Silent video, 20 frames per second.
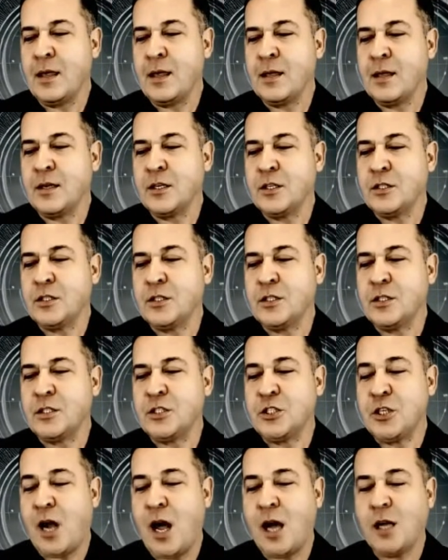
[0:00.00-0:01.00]

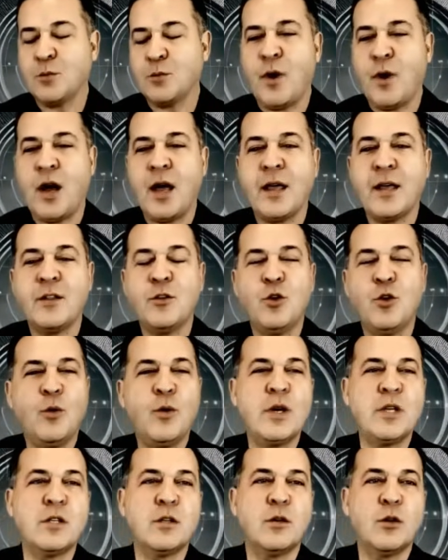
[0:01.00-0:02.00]
shocked by it. No
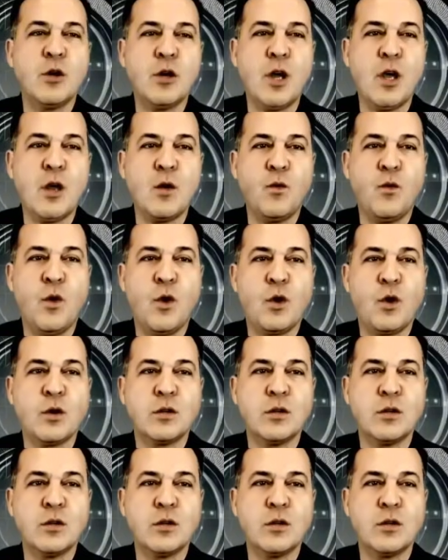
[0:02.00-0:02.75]
one is looking for